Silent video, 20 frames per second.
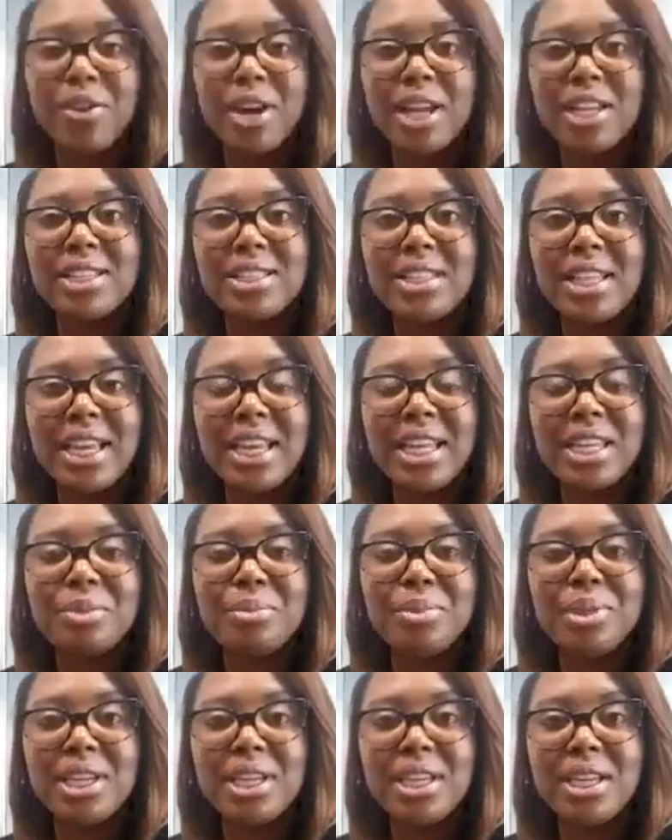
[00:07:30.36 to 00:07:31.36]
forgot to say in
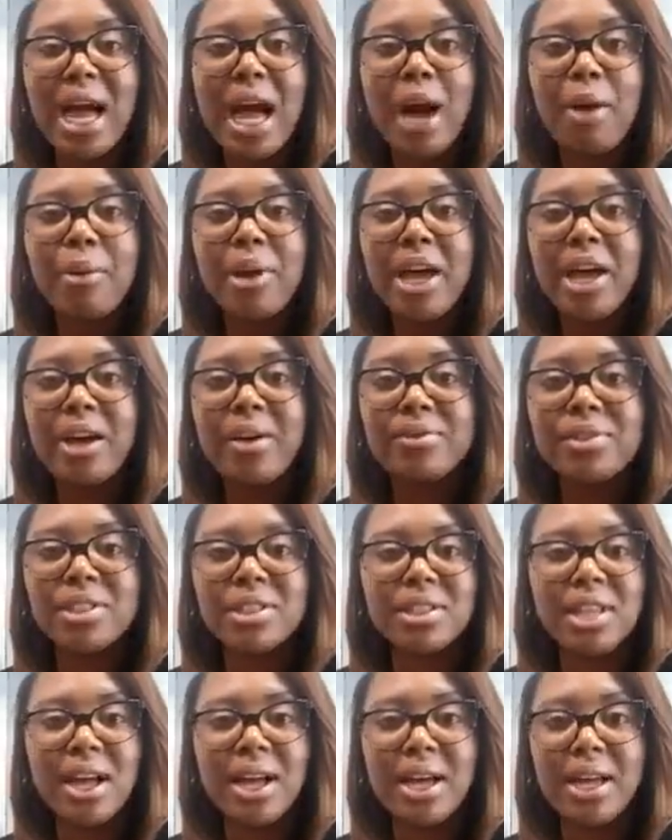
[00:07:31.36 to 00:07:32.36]
the beginning I would have
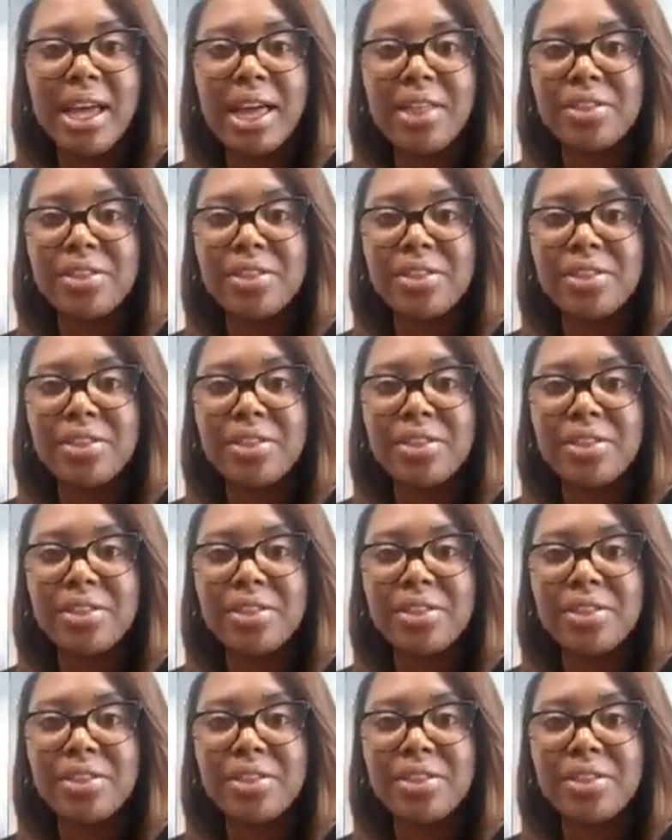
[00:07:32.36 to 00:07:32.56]
salon